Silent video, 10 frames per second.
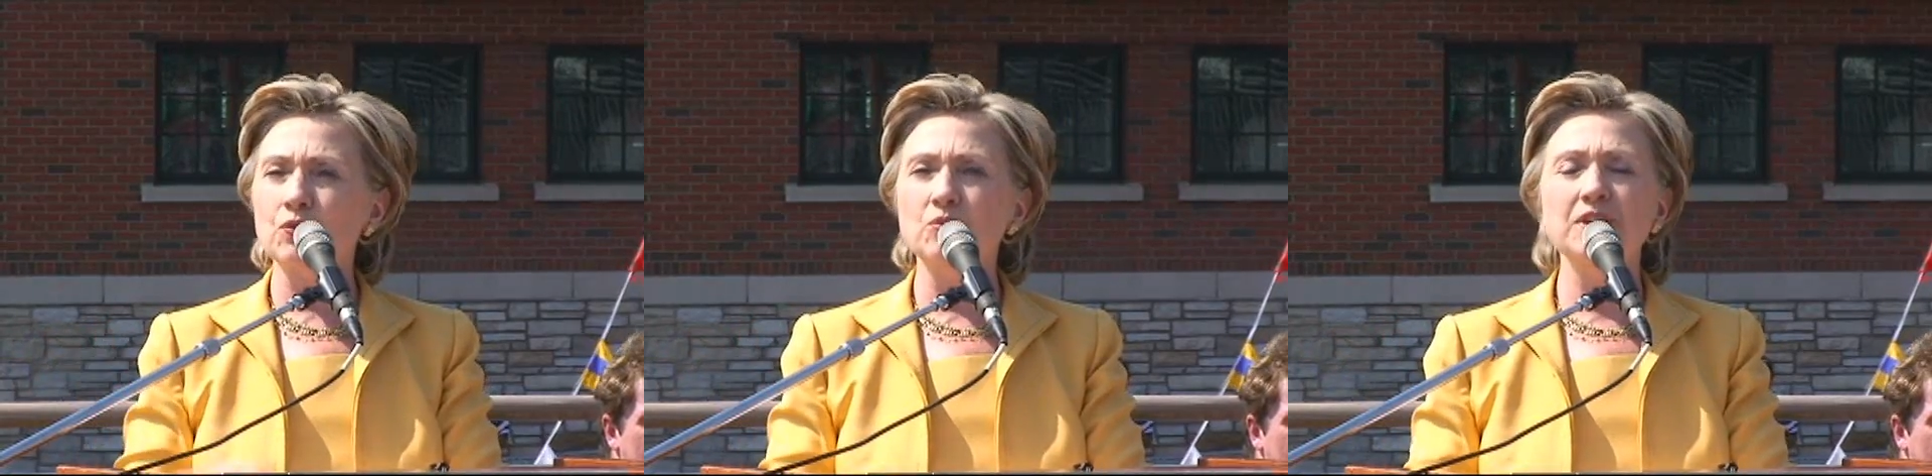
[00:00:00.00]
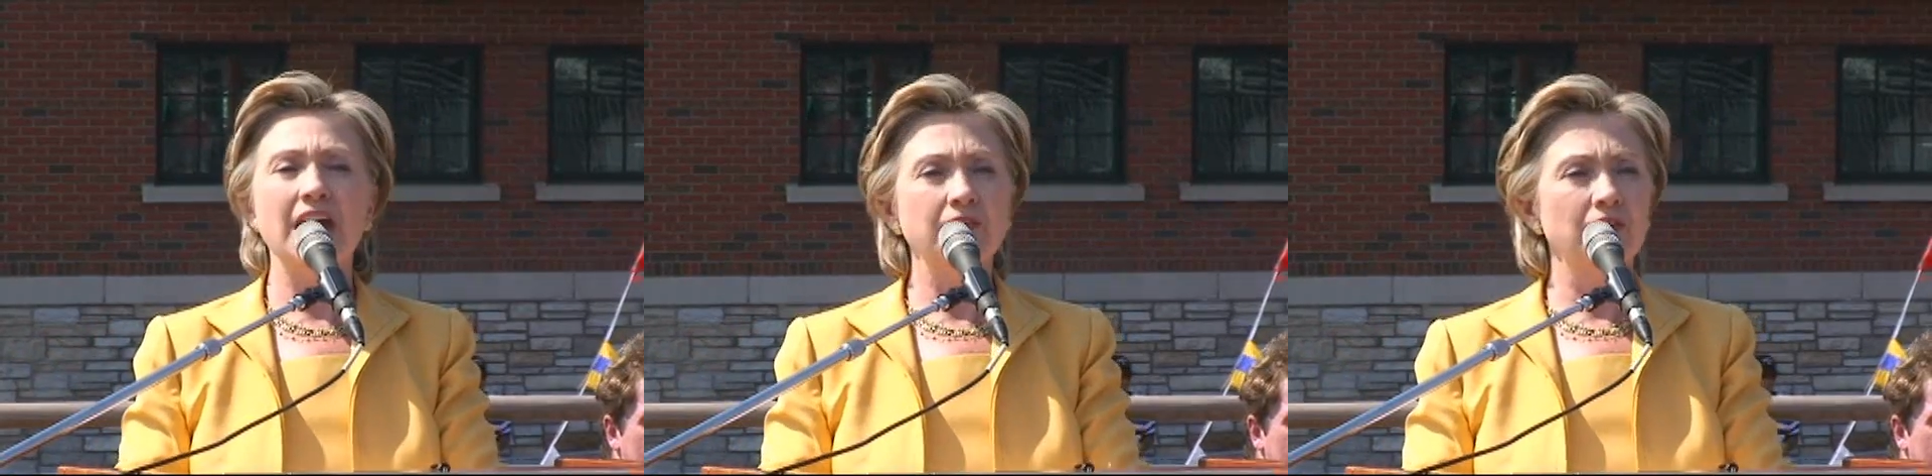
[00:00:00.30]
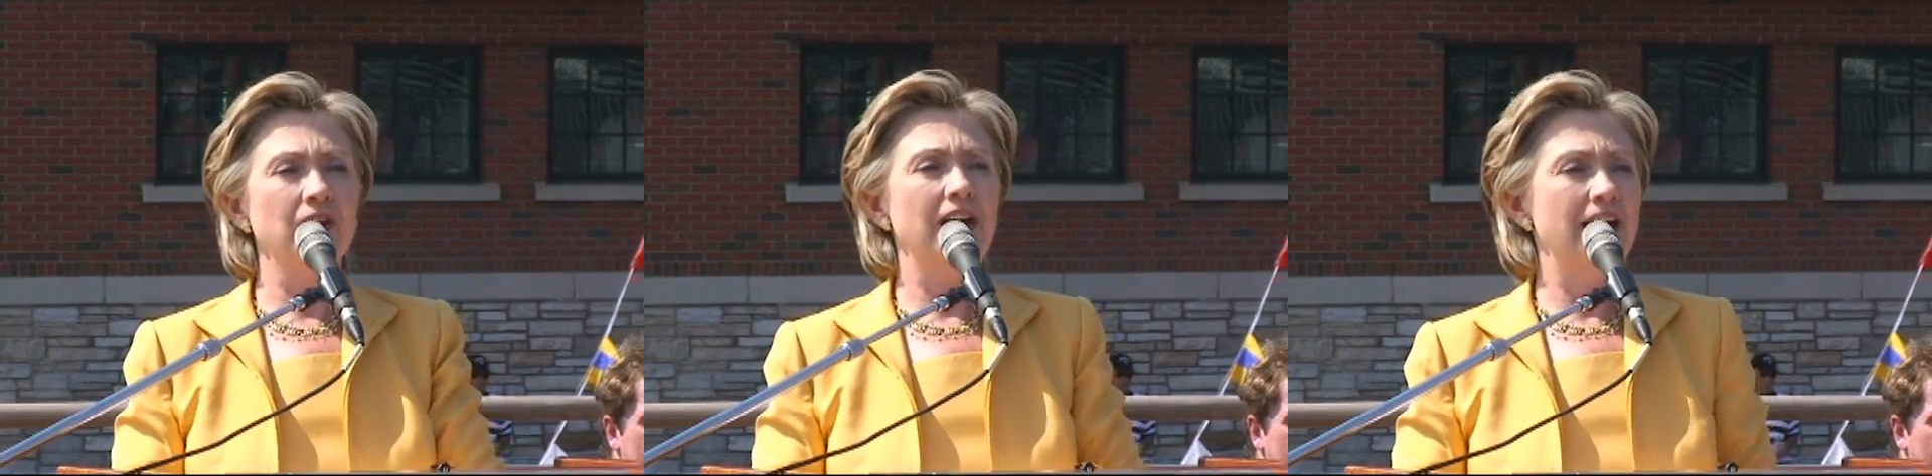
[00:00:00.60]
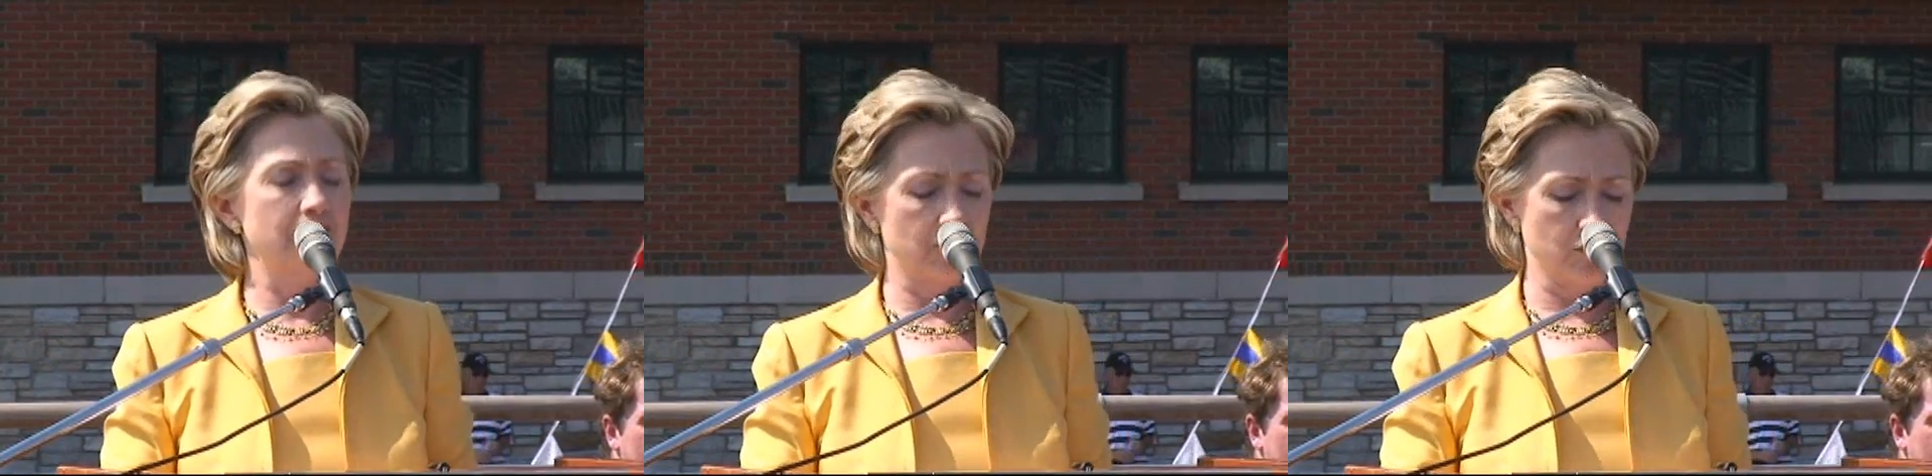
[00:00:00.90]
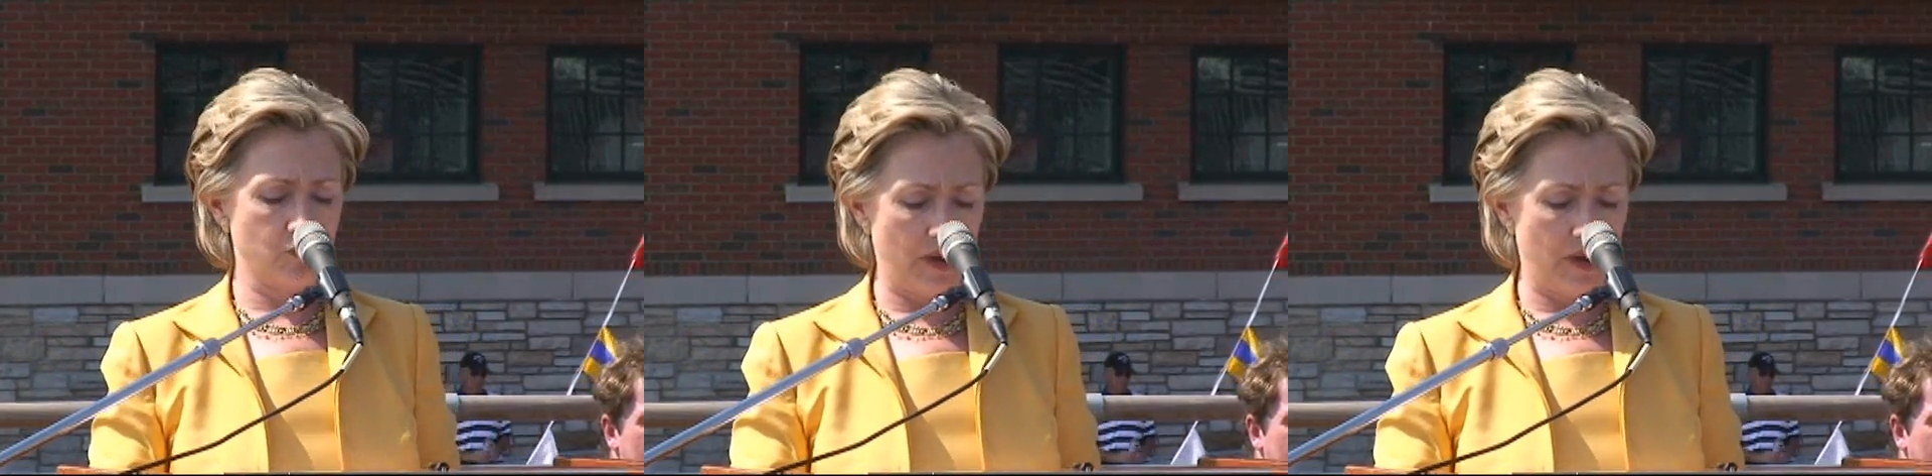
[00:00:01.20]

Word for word: who never ever